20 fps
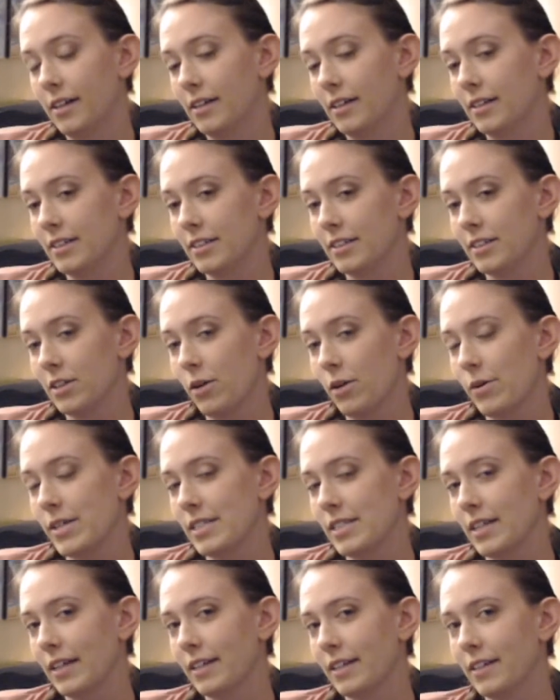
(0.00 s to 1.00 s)
This is
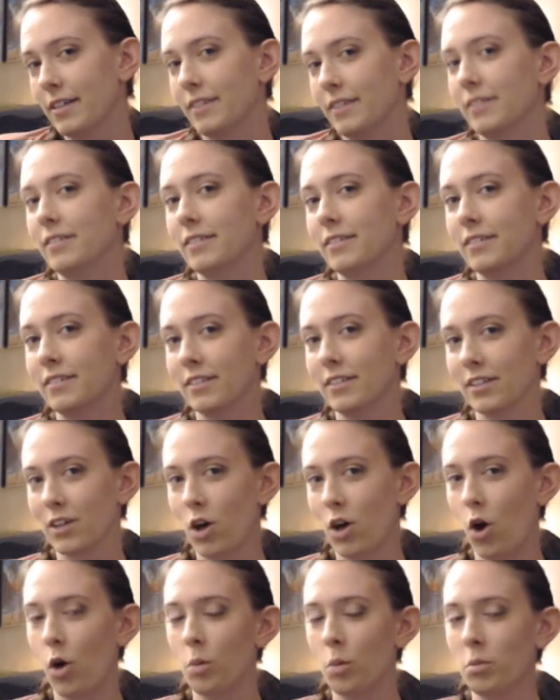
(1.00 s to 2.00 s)
always like the
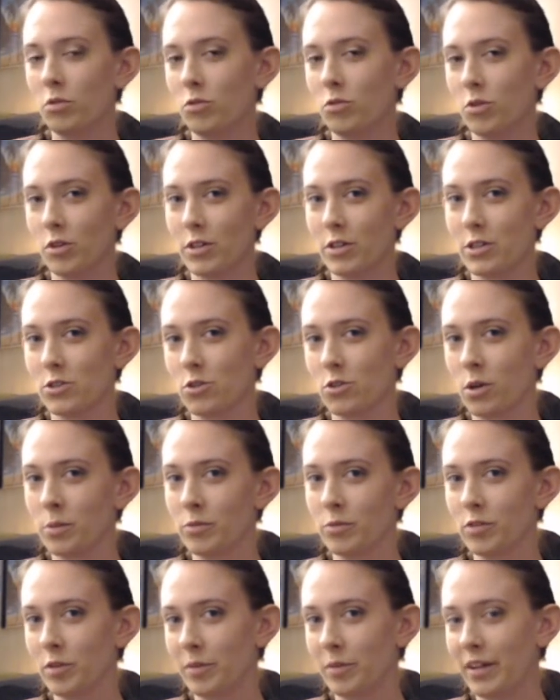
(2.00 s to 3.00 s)
calm before the storm
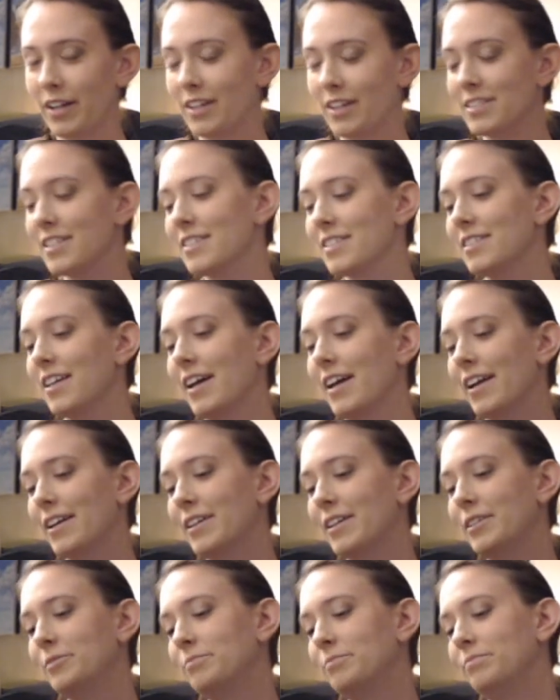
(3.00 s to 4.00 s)
for me, because it's
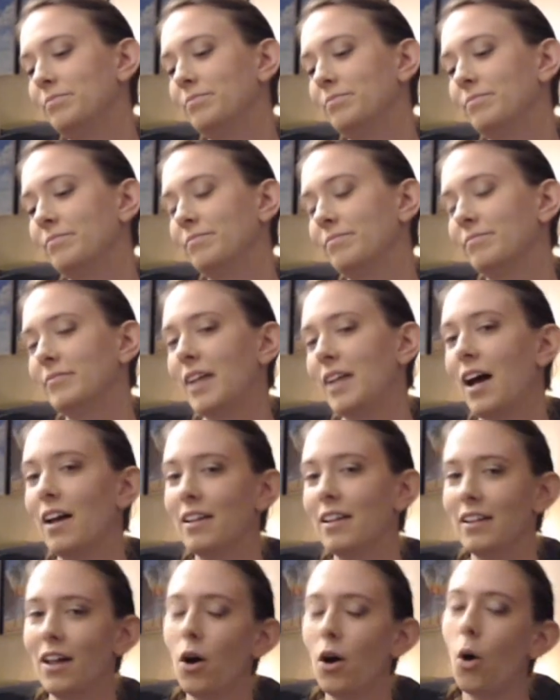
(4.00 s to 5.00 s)
like not
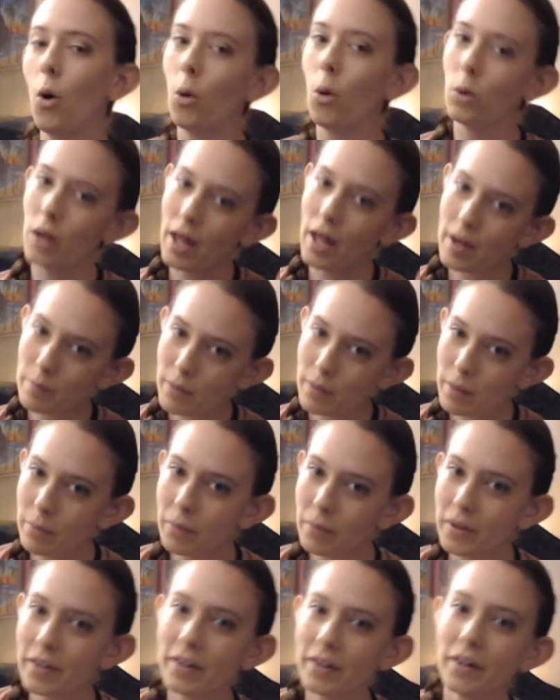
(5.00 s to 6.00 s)
a whole lot of
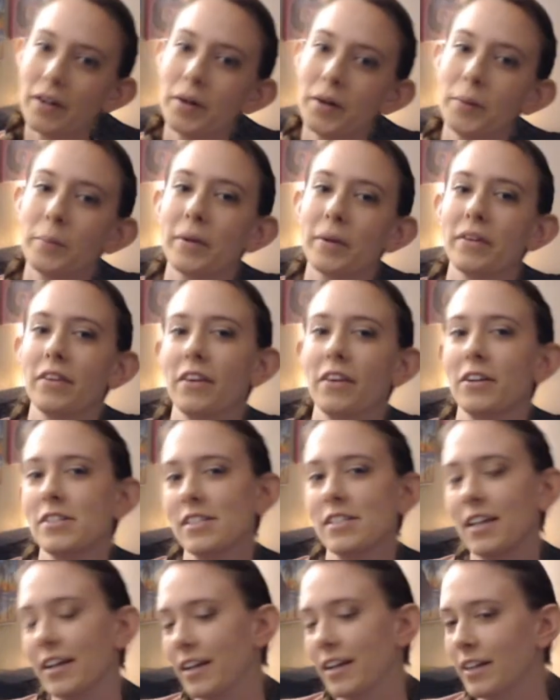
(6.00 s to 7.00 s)
people here, but
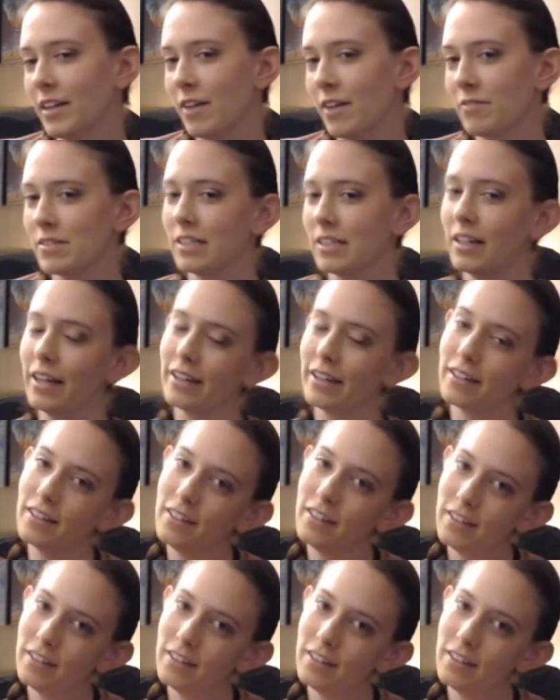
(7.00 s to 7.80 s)
there's like enough to like